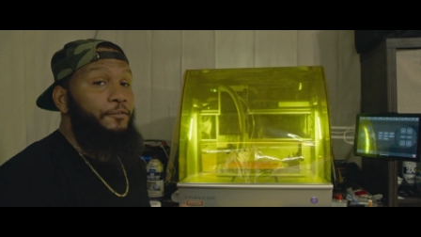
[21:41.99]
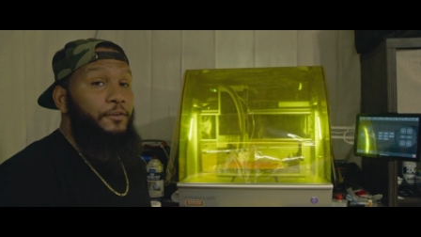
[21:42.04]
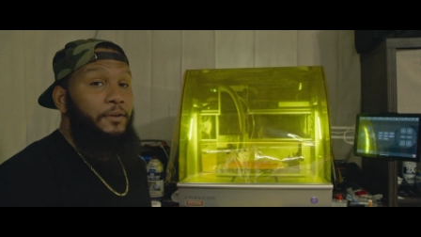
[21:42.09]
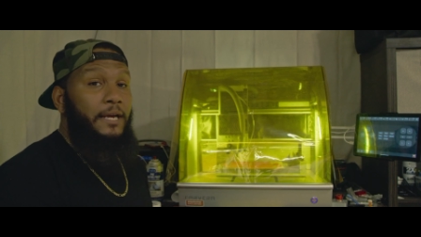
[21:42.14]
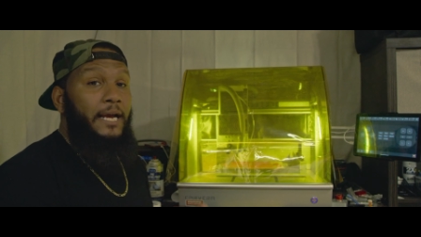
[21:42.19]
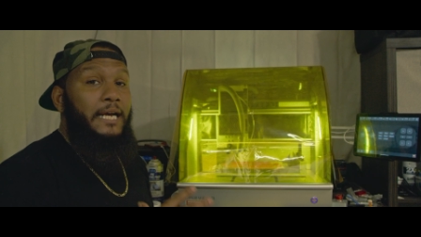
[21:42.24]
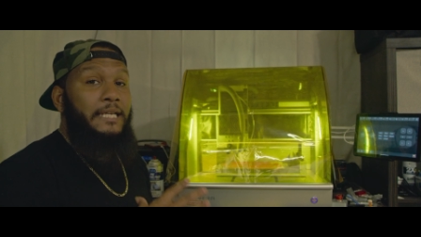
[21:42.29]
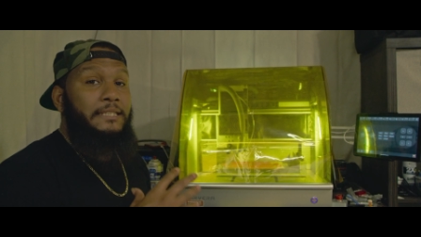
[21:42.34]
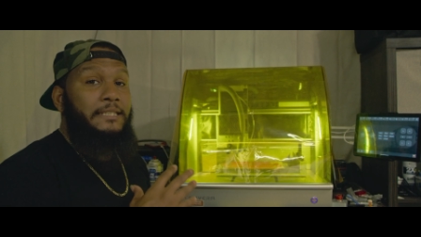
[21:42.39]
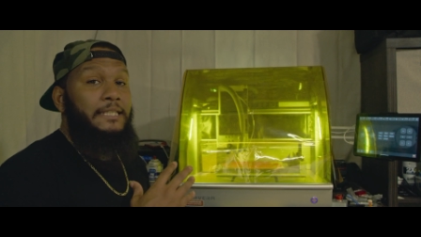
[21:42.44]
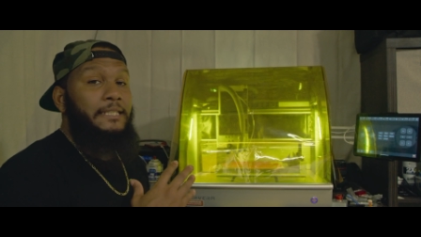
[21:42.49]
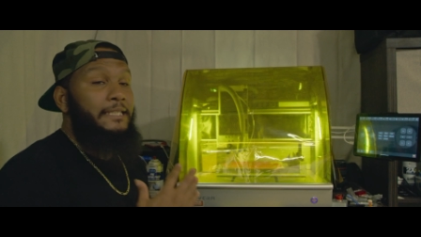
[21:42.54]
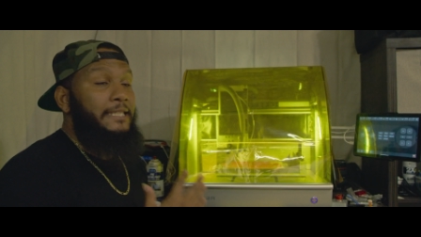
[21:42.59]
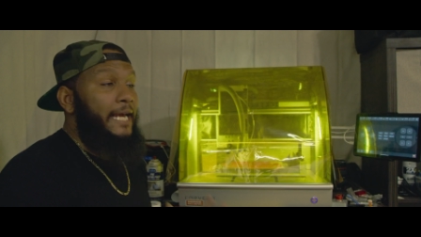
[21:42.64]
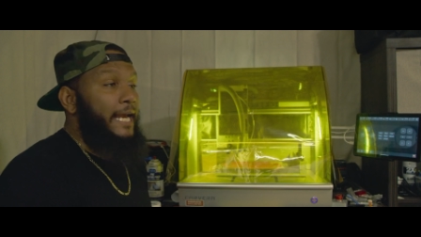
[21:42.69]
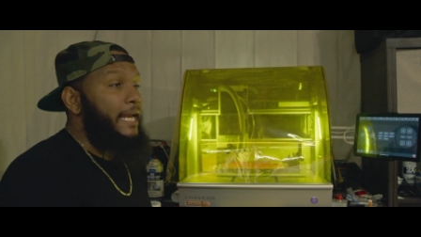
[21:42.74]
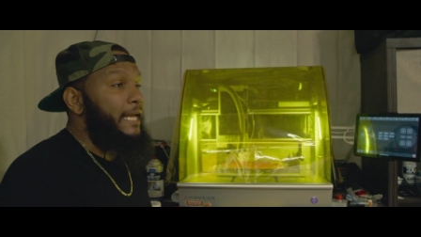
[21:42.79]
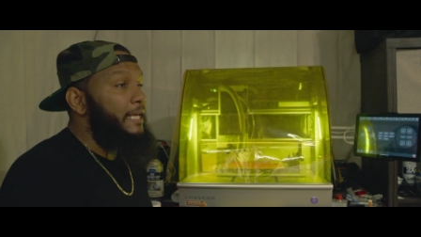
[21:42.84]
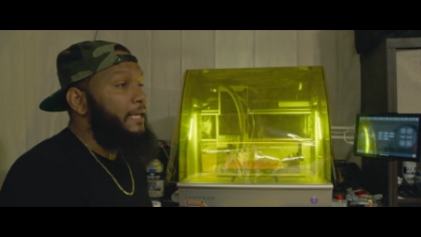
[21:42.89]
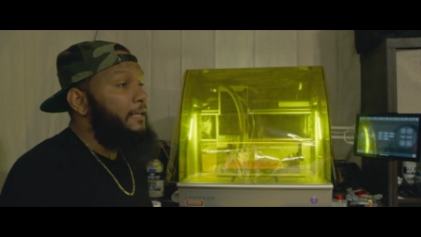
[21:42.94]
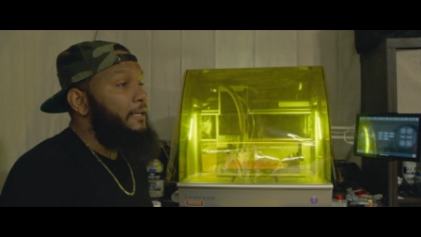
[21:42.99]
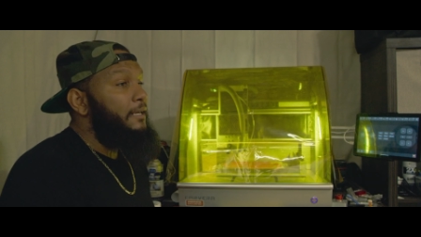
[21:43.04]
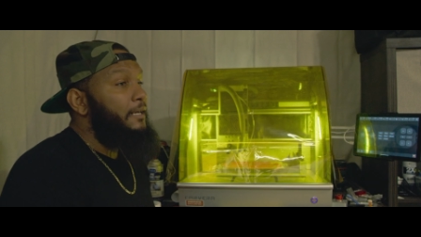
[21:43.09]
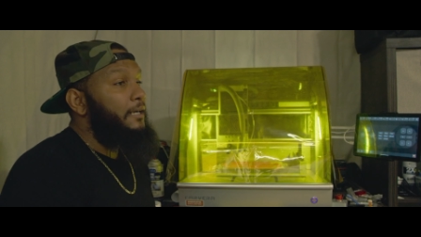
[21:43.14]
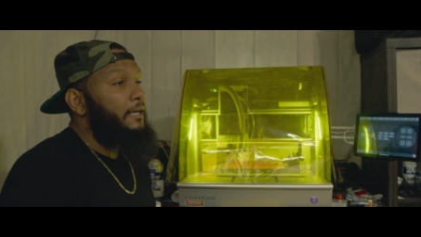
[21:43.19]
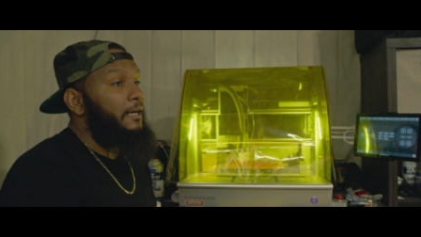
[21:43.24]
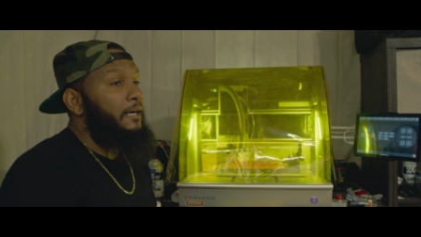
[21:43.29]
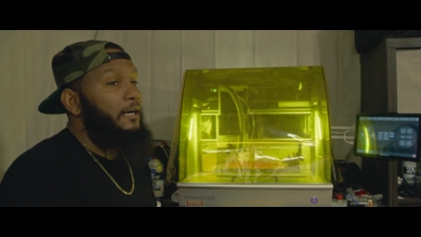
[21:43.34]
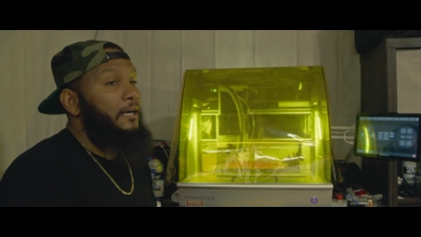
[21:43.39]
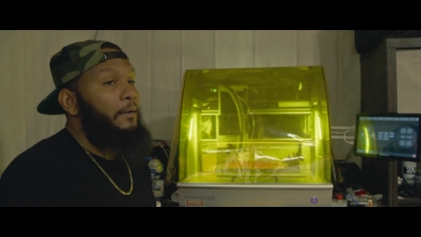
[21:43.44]
for you guys today.
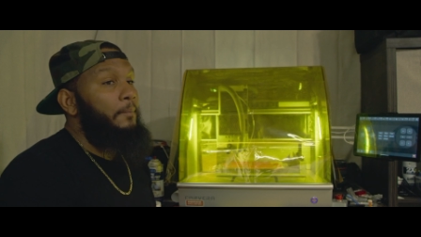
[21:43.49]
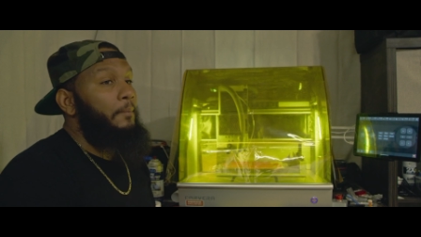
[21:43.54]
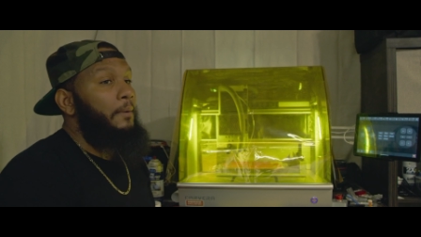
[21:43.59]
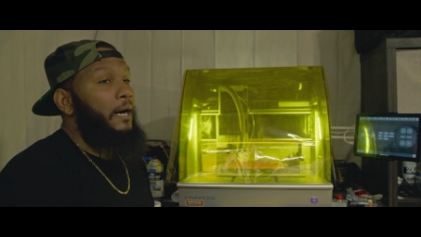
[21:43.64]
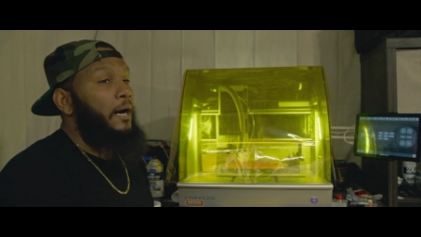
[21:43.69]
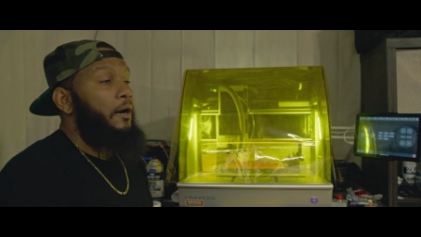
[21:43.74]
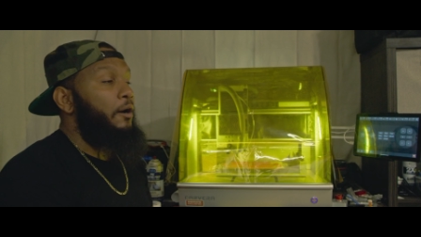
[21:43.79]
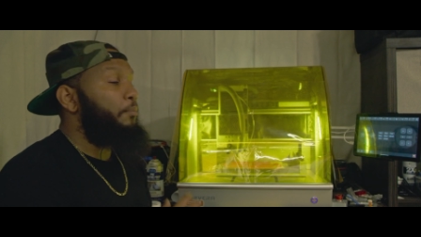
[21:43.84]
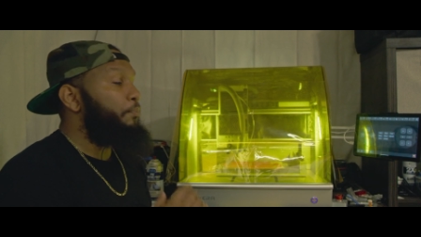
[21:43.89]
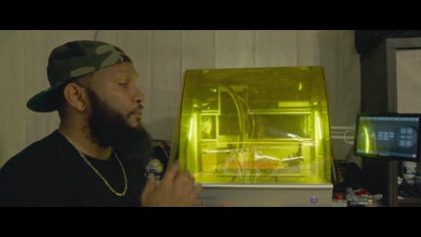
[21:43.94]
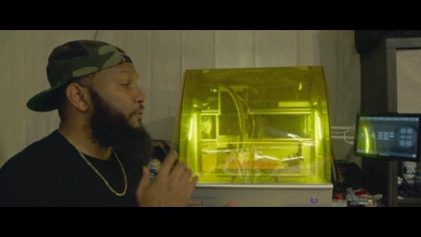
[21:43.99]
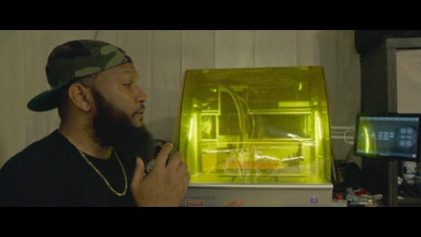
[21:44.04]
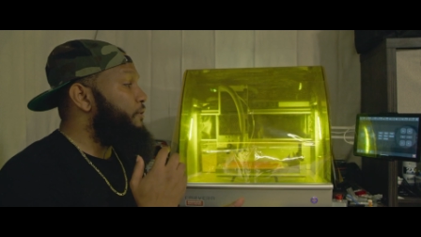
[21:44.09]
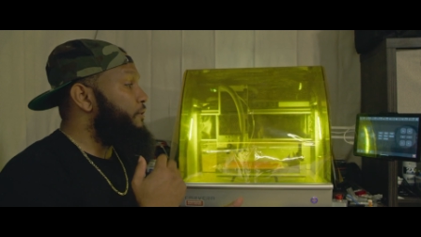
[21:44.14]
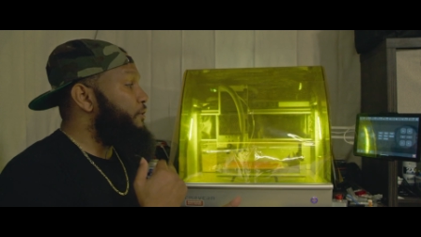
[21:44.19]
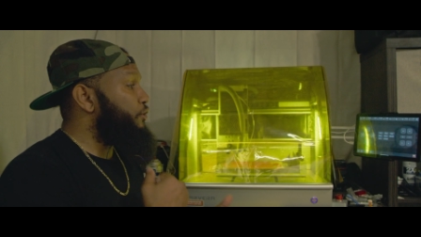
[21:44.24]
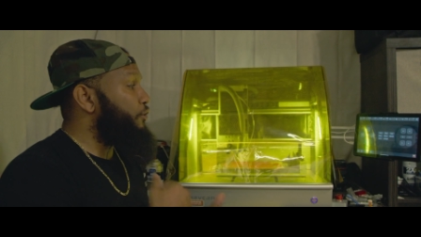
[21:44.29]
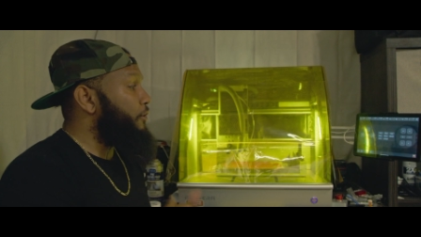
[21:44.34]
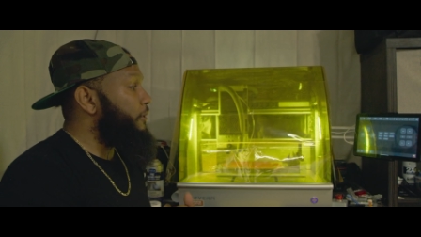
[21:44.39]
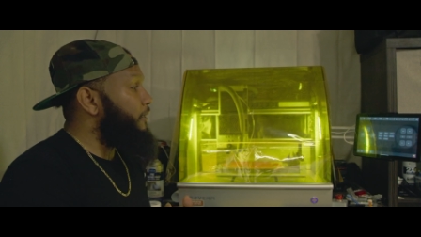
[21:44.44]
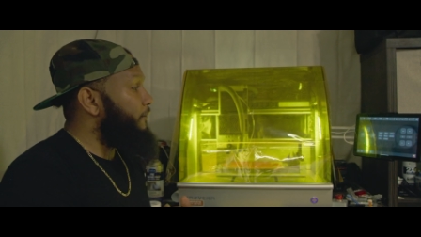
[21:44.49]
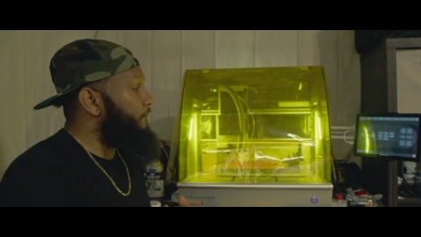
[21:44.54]
I hope you enjoyed the